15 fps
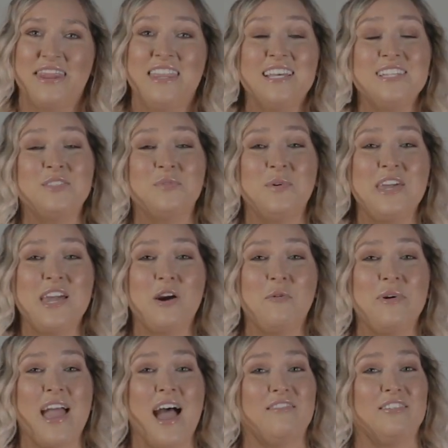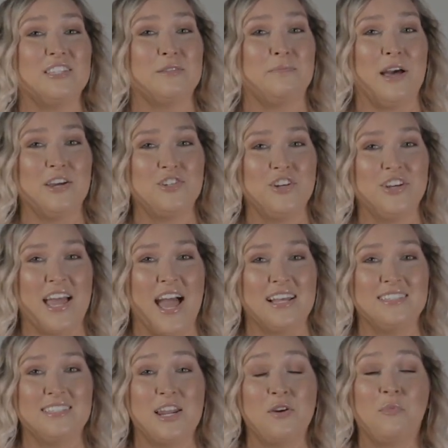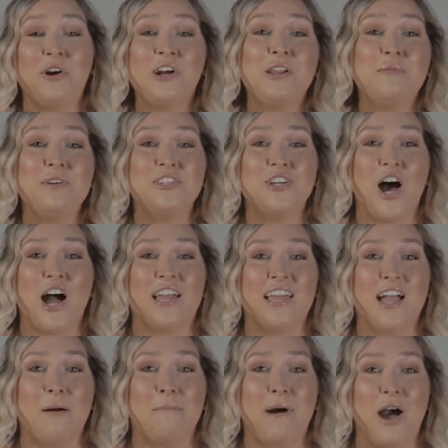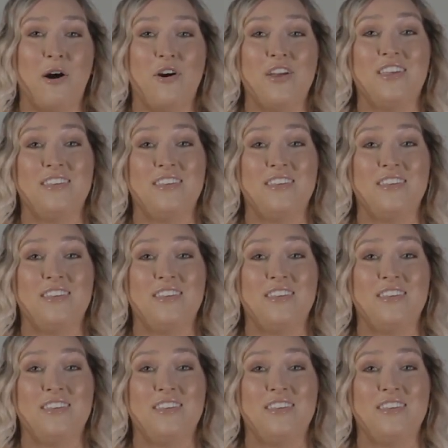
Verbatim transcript: This week, we have a special guest, and we're going to be talking about